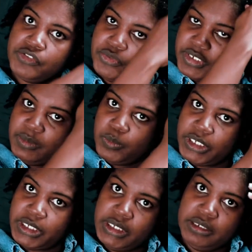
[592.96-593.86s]
so that
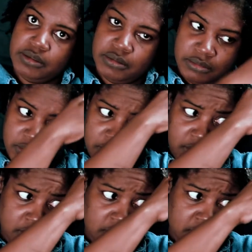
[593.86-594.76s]
way
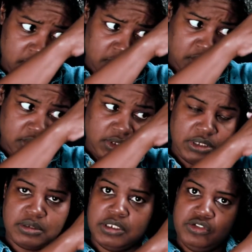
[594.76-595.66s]

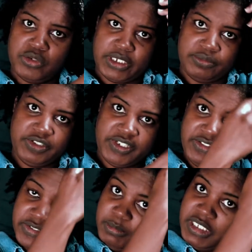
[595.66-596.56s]
I can try to
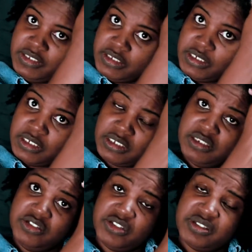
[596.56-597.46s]
retain some length in there
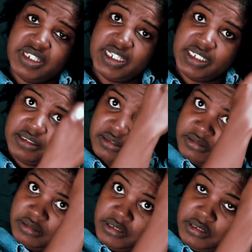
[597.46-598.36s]
and just like
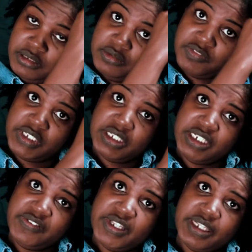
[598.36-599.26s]
finger
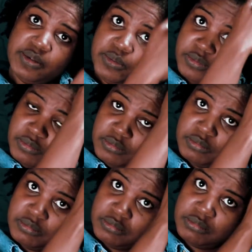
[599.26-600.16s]
detangle.
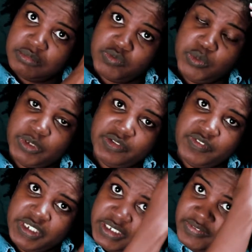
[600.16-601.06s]
You want to
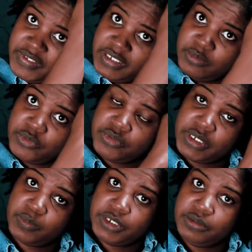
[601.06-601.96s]
finger detangle so
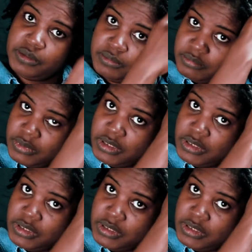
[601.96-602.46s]
that way you don't